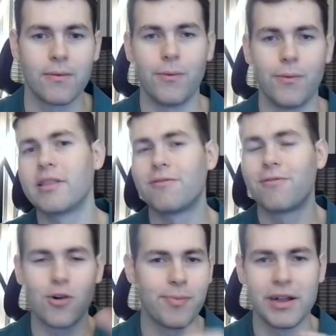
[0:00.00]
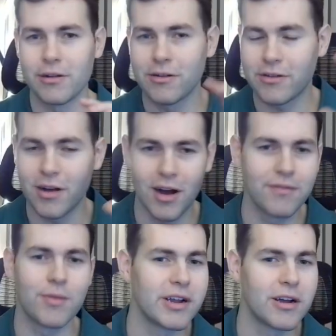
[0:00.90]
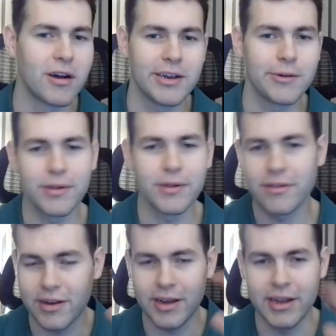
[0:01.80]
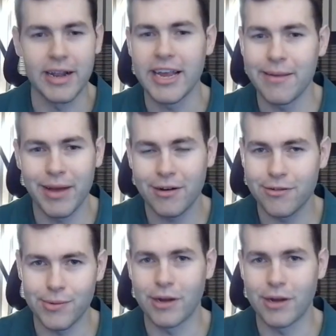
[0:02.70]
within the 4 pillars of the pre-call sequence in emails,